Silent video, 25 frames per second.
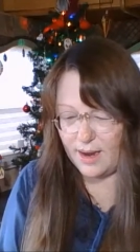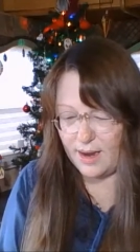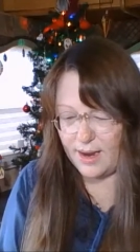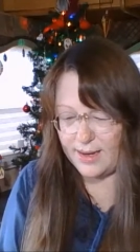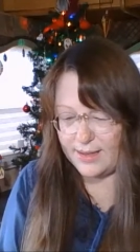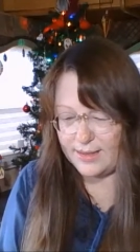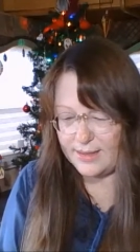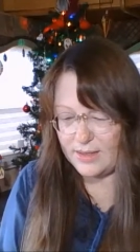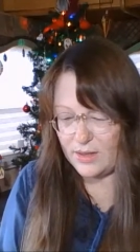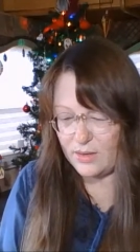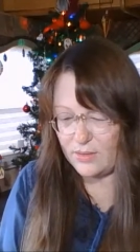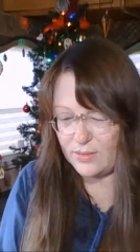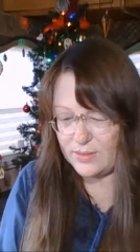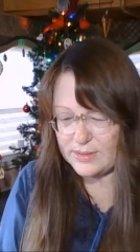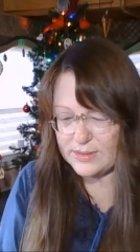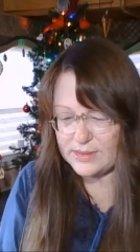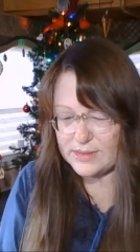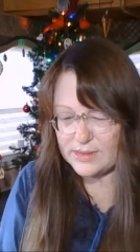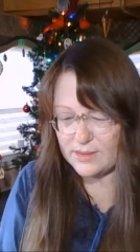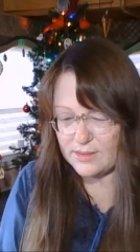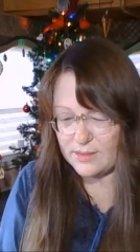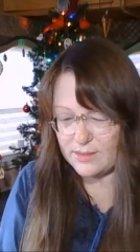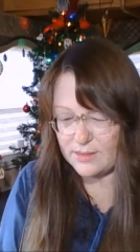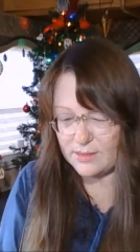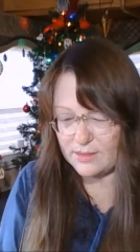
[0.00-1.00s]
I know
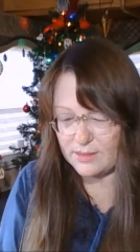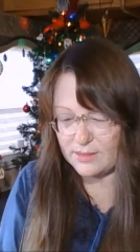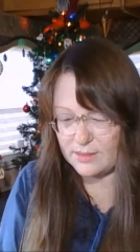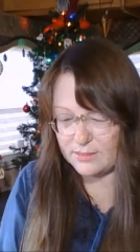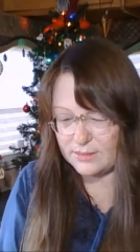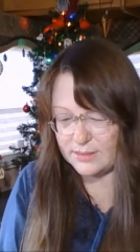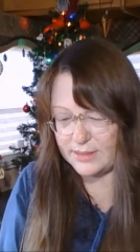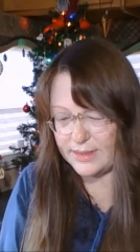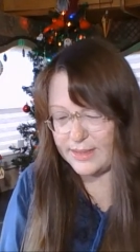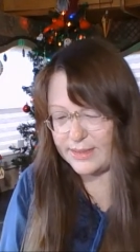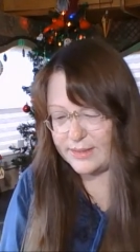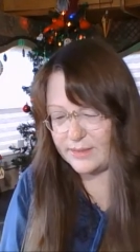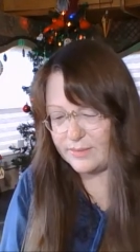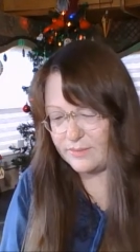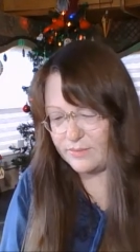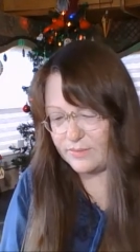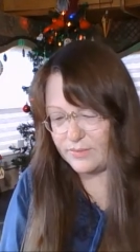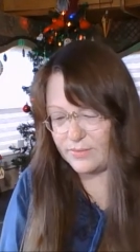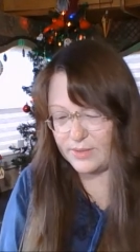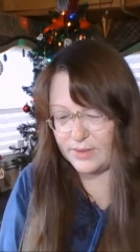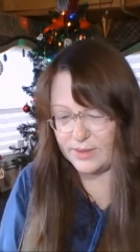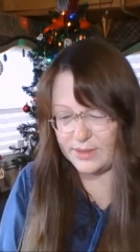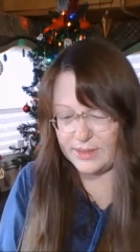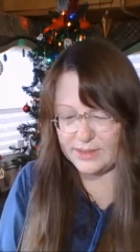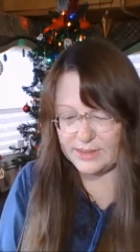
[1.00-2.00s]
it's all like
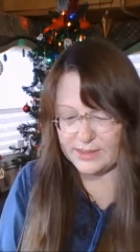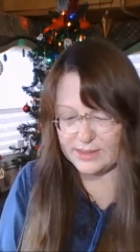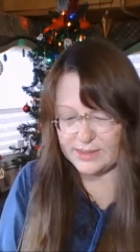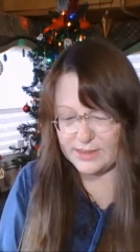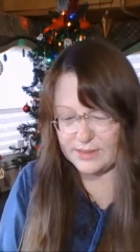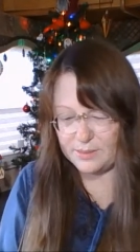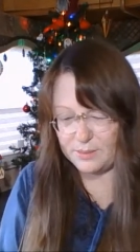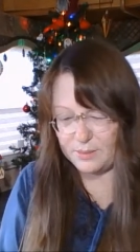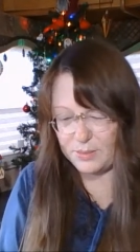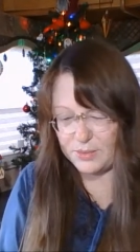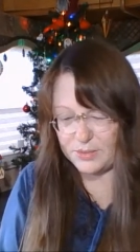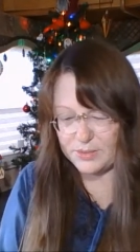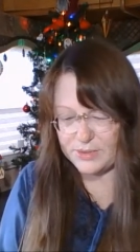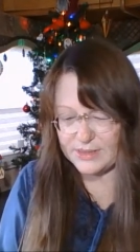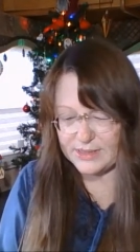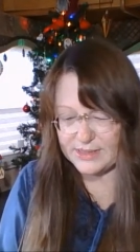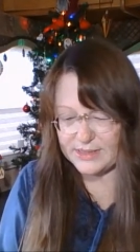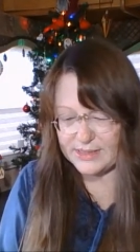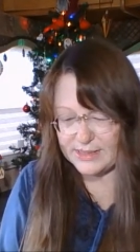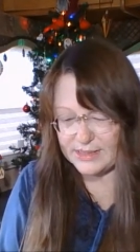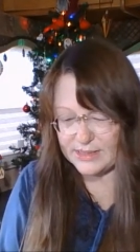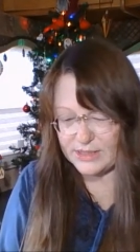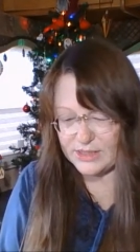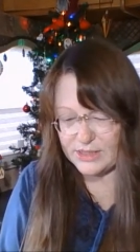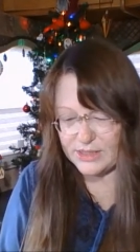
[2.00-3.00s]
really simple
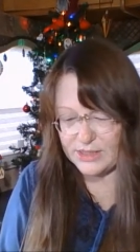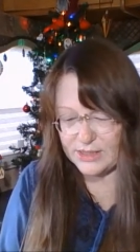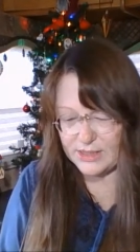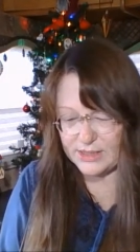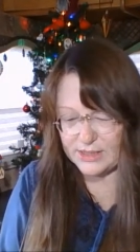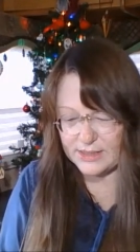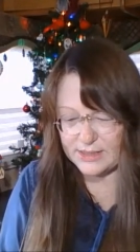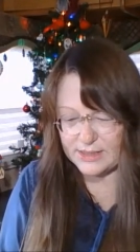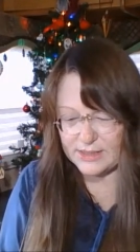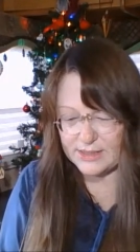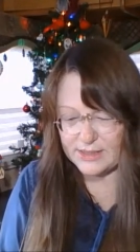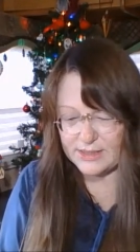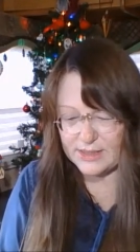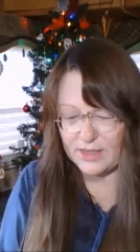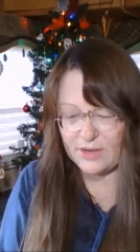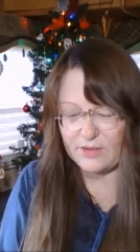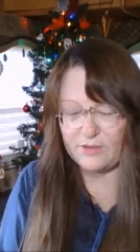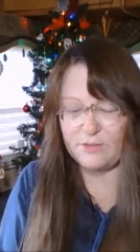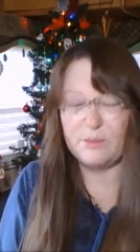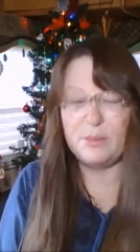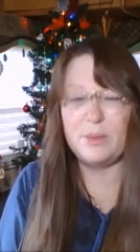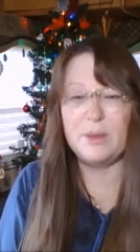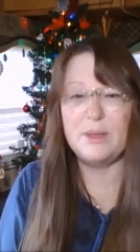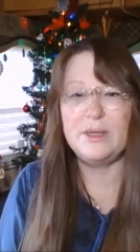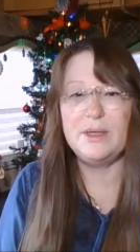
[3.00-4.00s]
stitching and stuff,
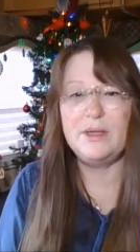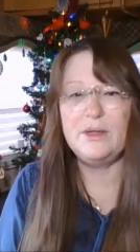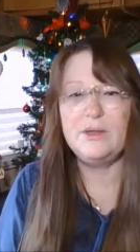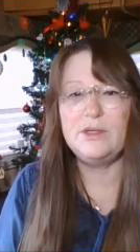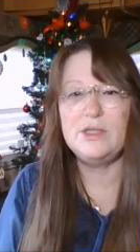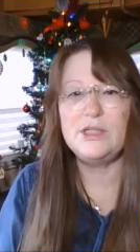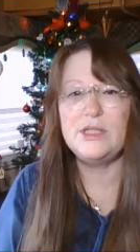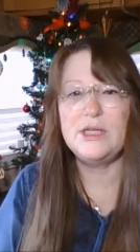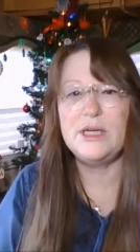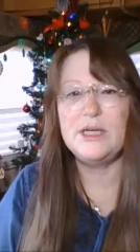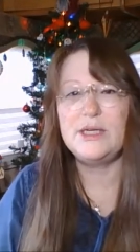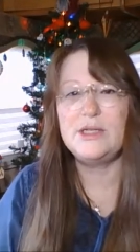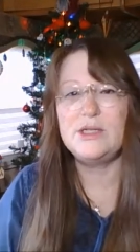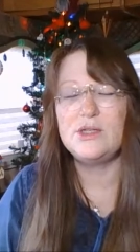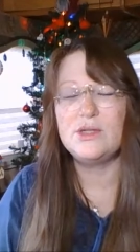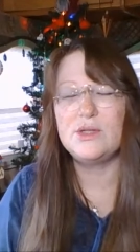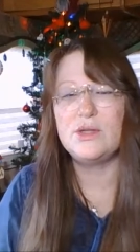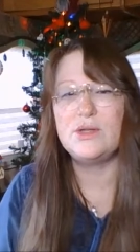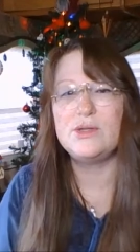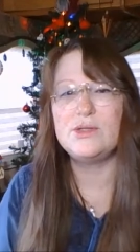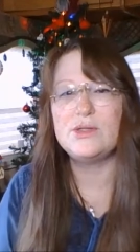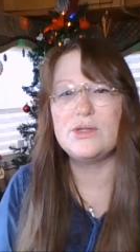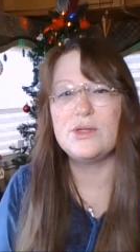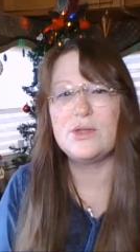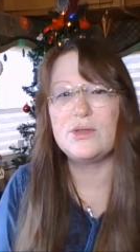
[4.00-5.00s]
but you change
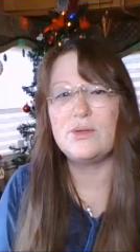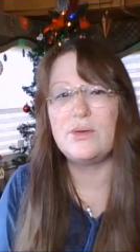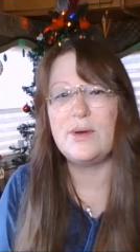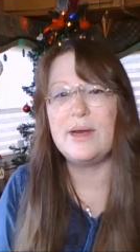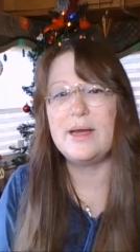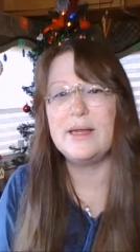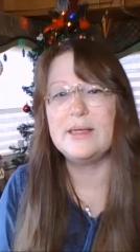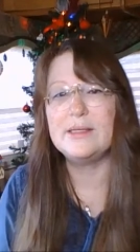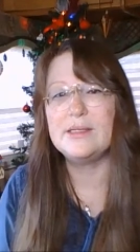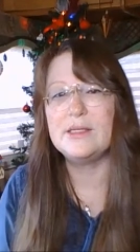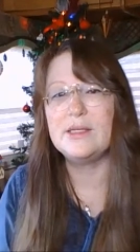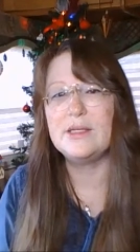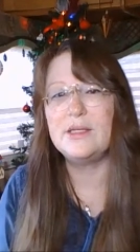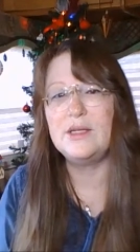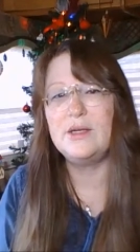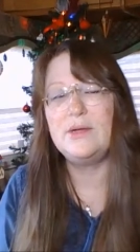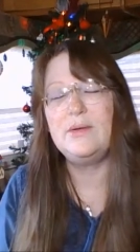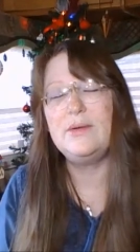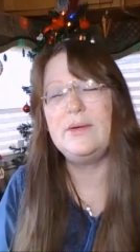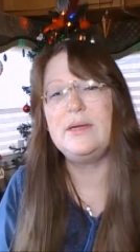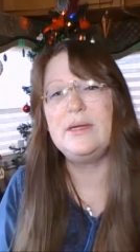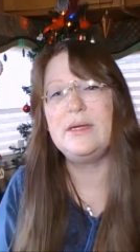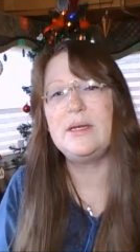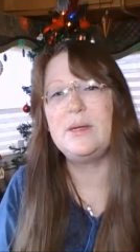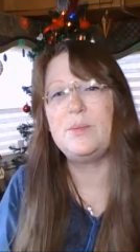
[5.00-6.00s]
those threads and you
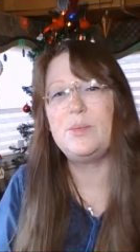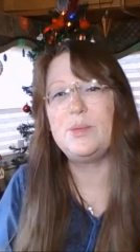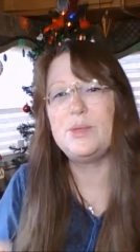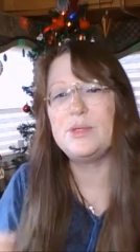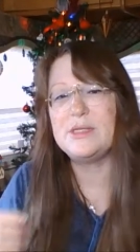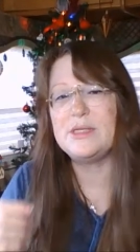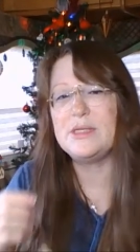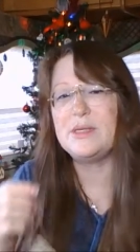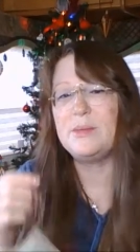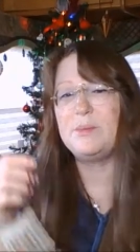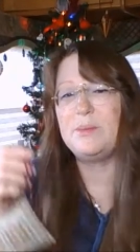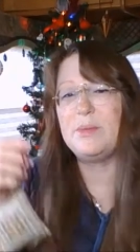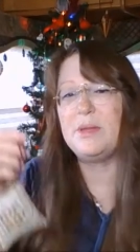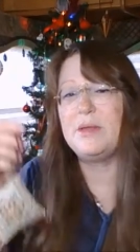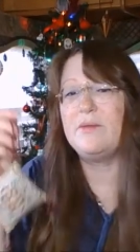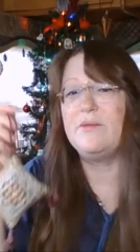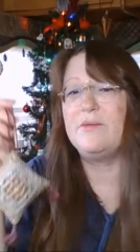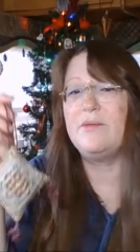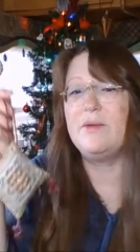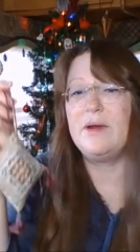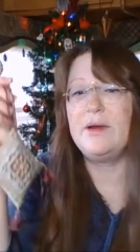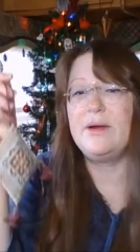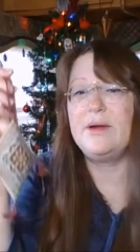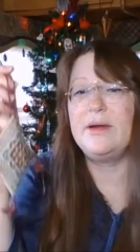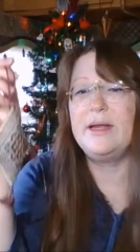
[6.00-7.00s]
end up with something
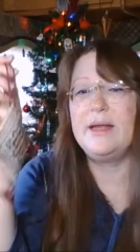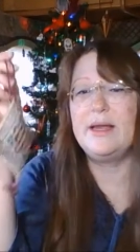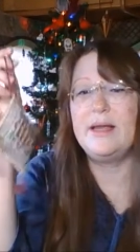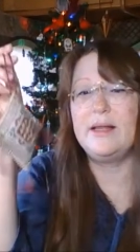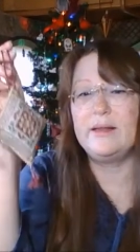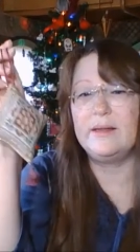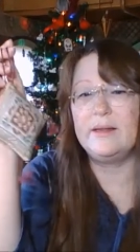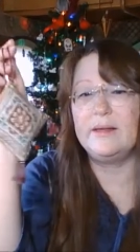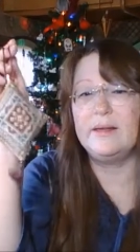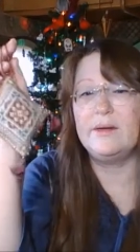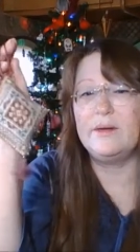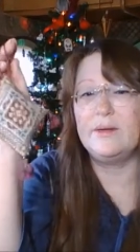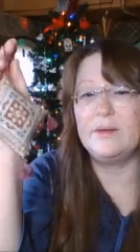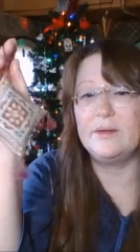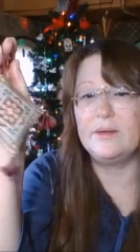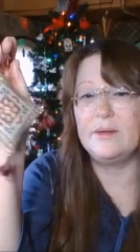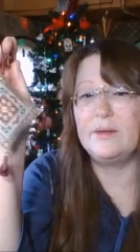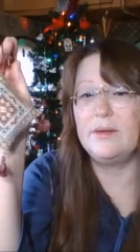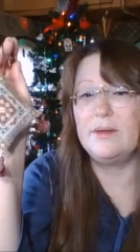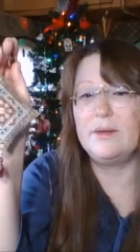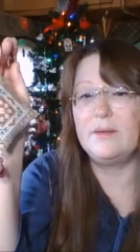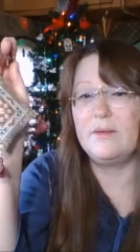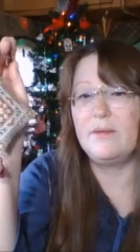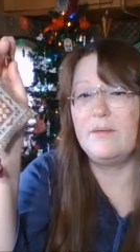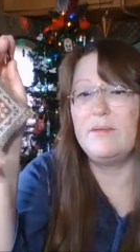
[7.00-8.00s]
very elegant,
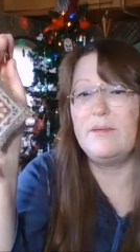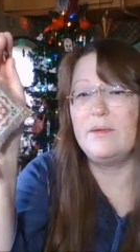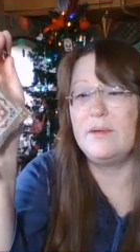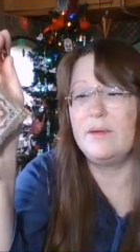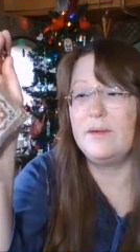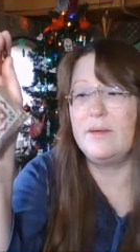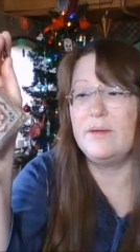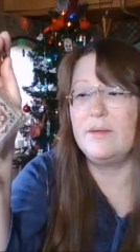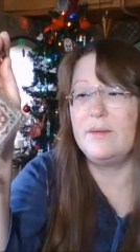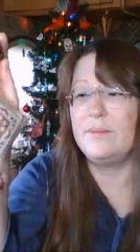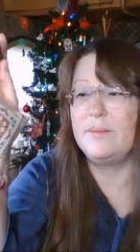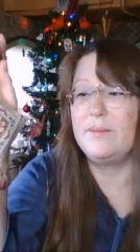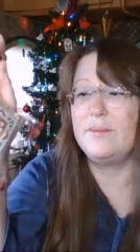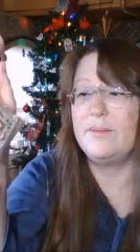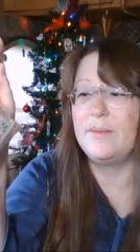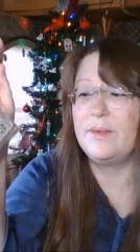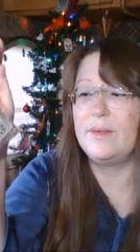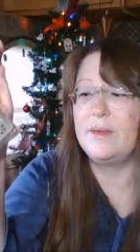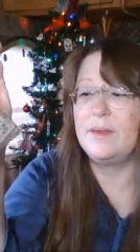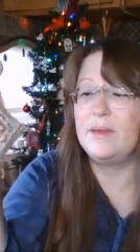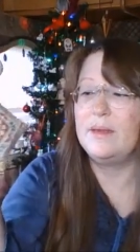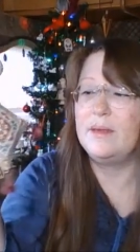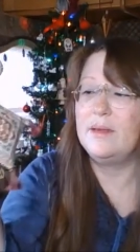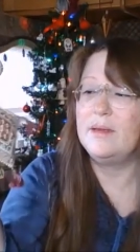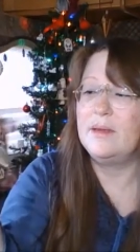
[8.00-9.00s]
you know.
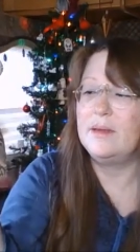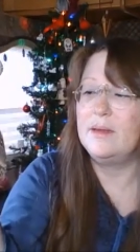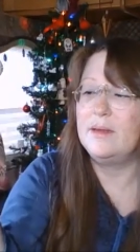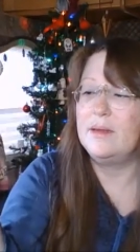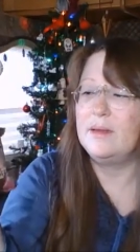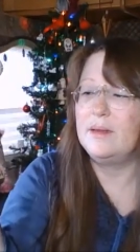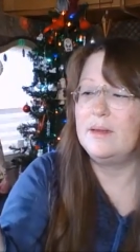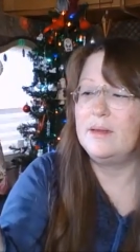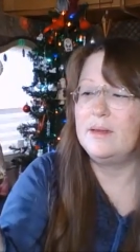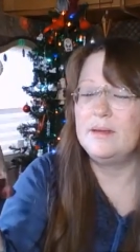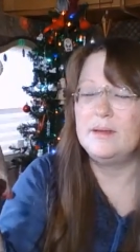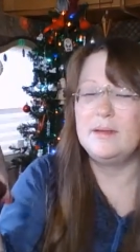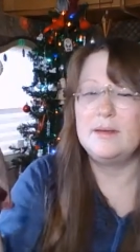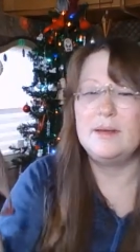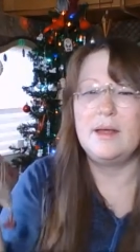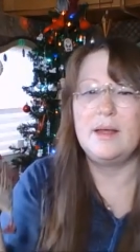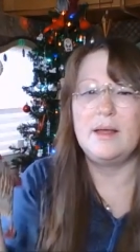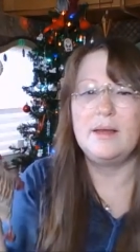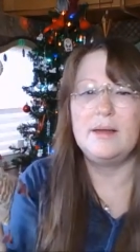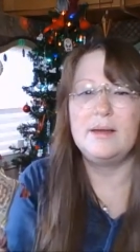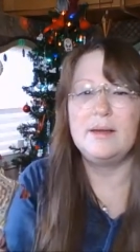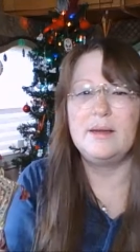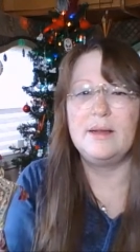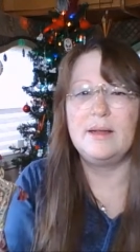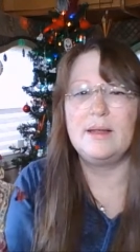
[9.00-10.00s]

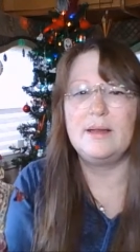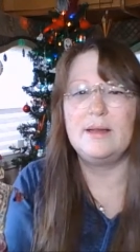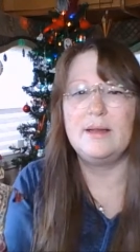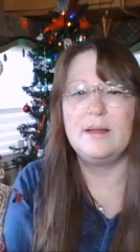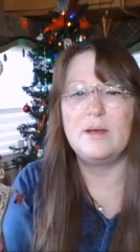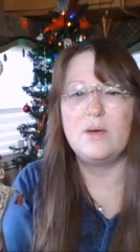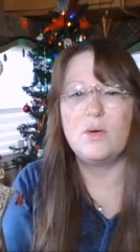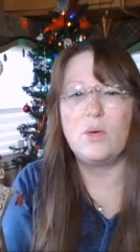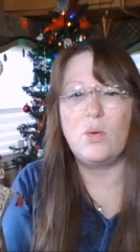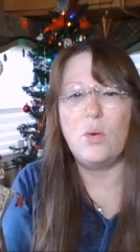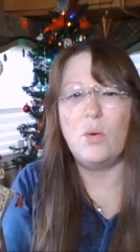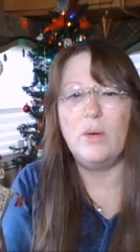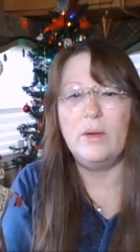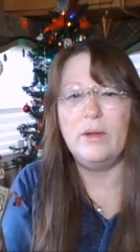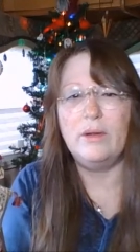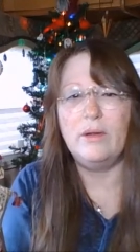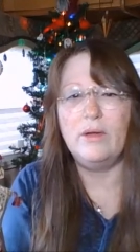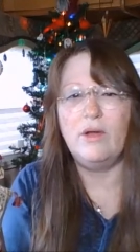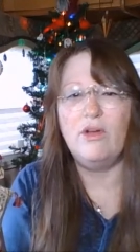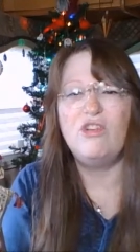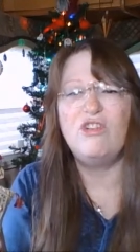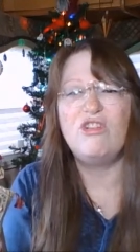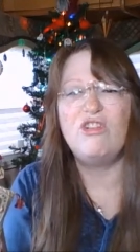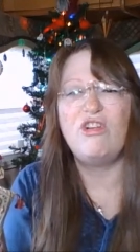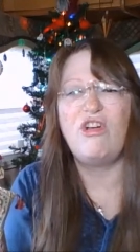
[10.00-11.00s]
Not
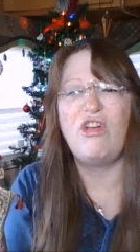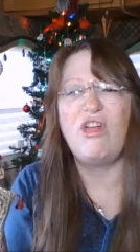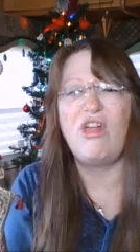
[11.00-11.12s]
eloquent,